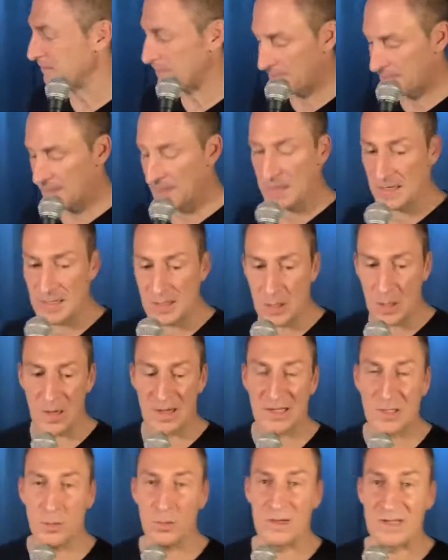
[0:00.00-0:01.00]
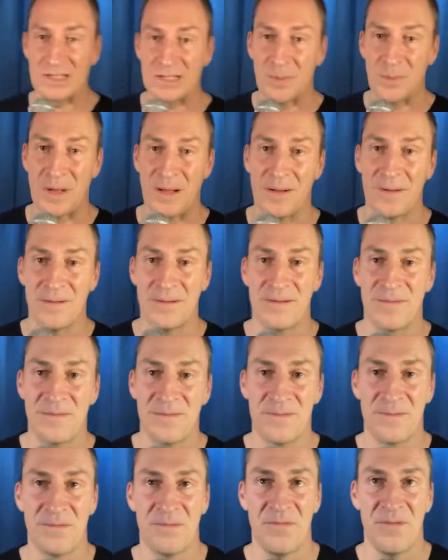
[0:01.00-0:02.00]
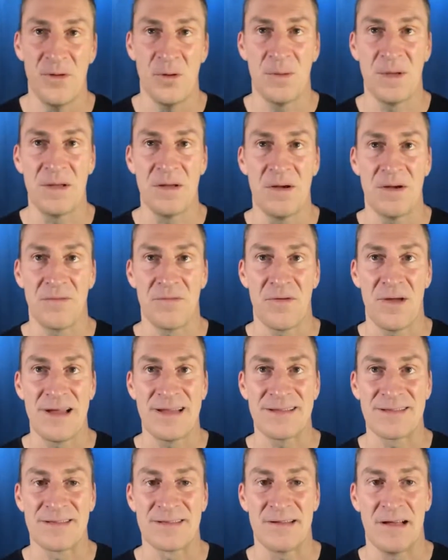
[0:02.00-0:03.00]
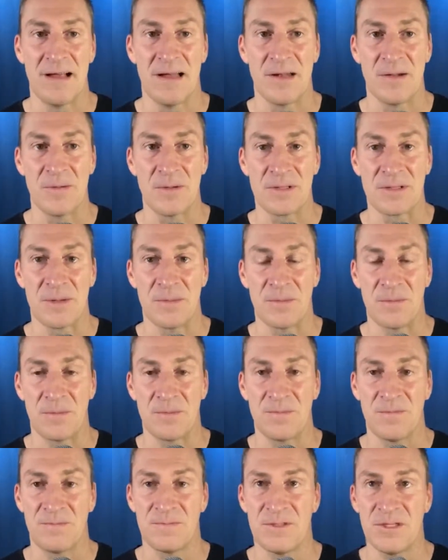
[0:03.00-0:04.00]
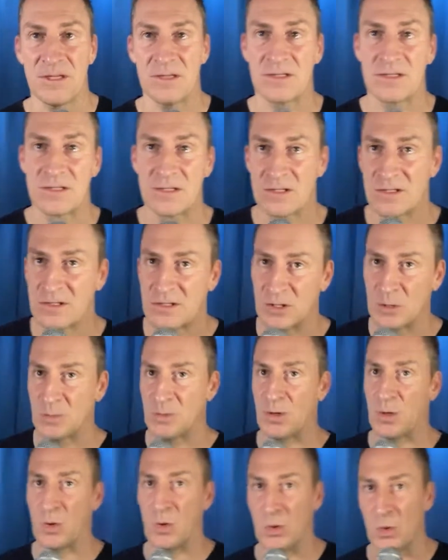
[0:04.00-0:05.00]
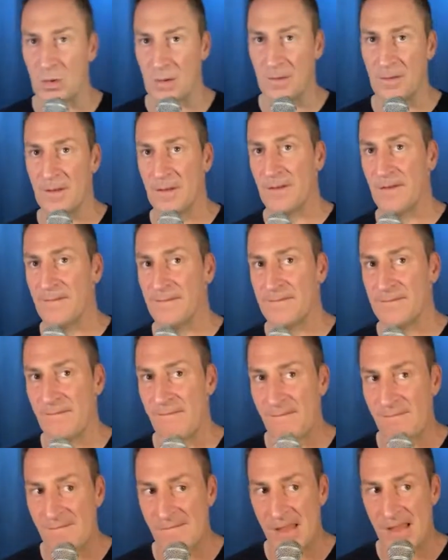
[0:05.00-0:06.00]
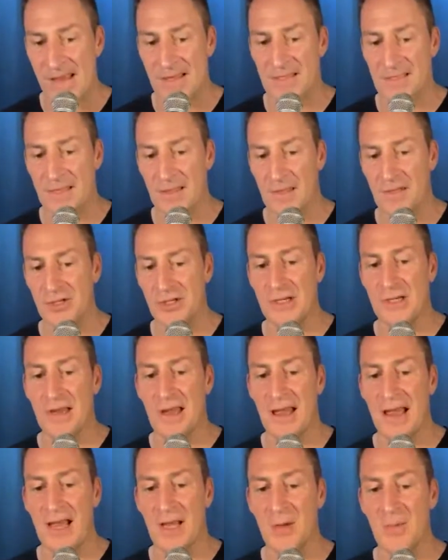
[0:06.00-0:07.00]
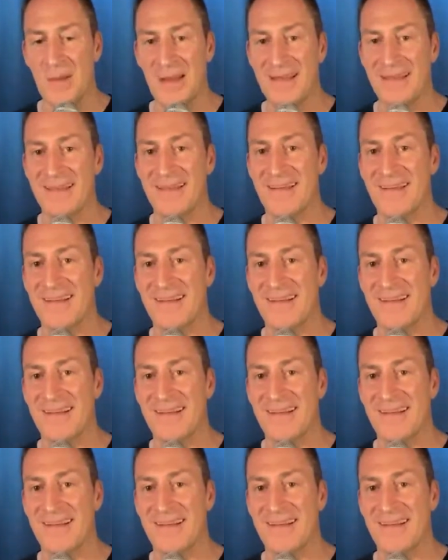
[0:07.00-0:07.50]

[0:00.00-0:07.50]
And he talked to us about filming Young Frankenstein. It was just super cool. He said that Gene Hackman,